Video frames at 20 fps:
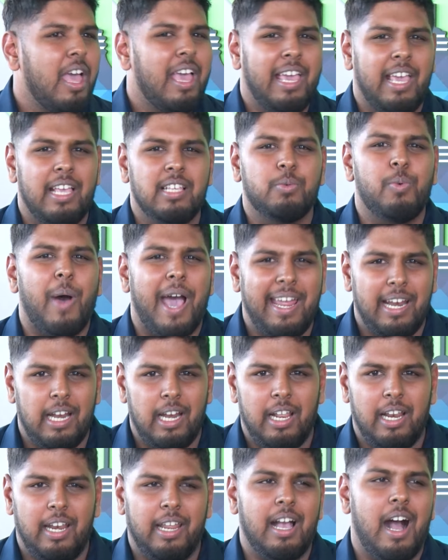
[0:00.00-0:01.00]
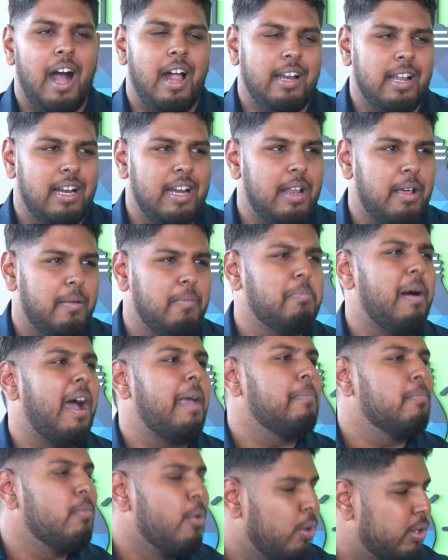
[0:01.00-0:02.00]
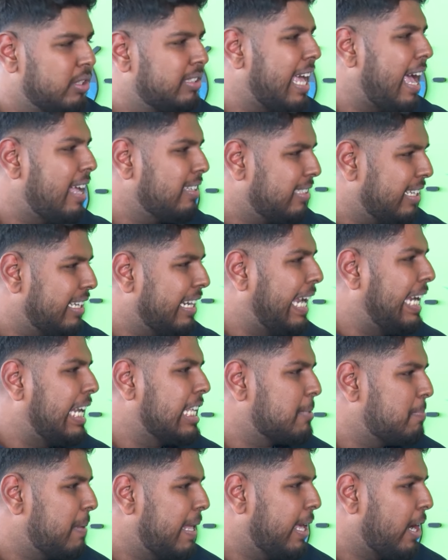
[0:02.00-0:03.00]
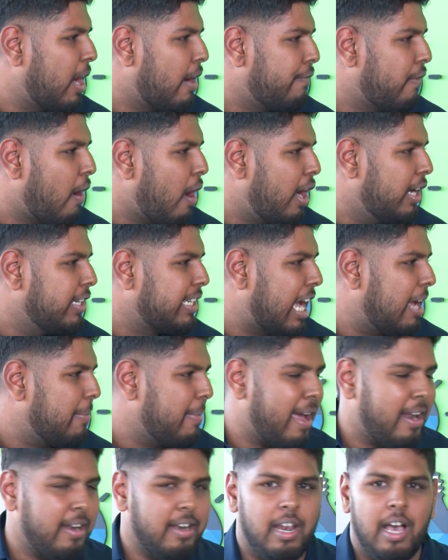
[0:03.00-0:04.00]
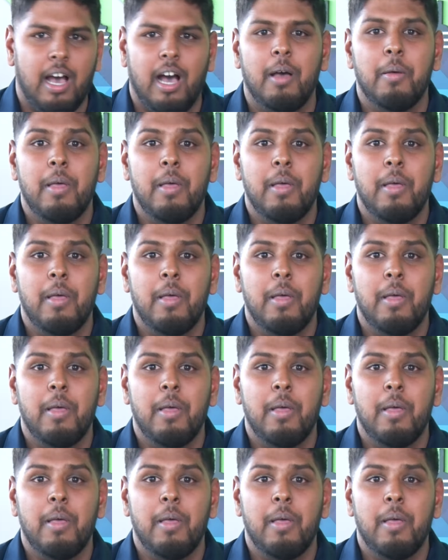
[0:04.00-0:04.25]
he is widely regarded by most as the greatest player of all time and